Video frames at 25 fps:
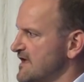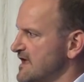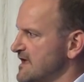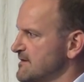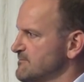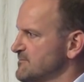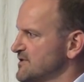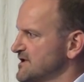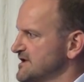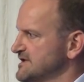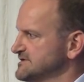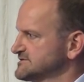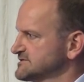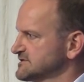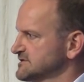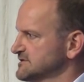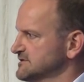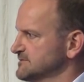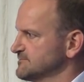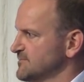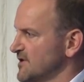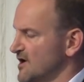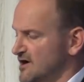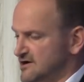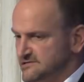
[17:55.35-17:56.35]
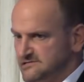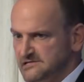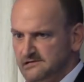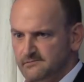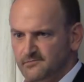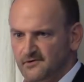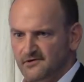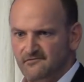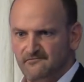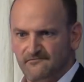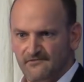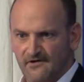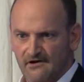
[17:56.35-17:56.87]
a political party,
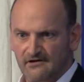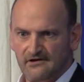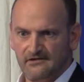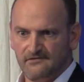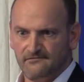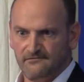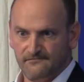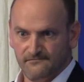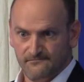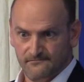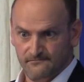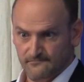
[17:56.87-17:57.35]
but very